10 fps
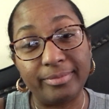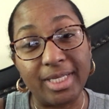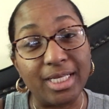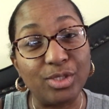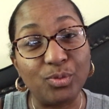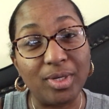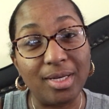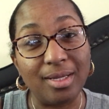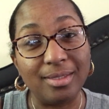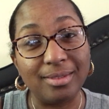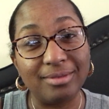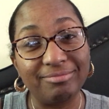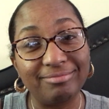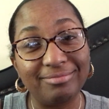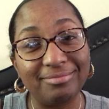It is what it is.
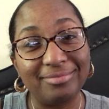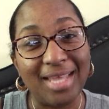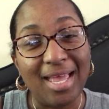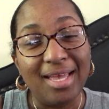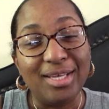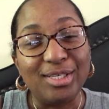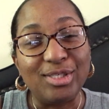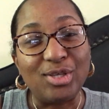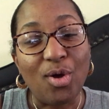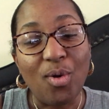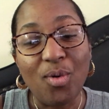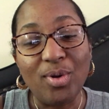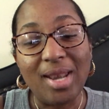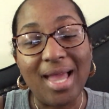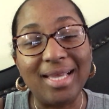
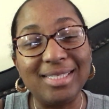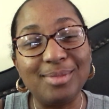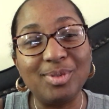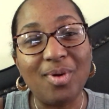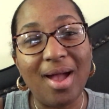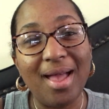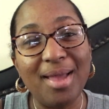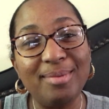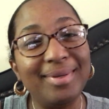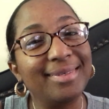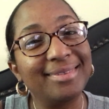So, like and subscribe.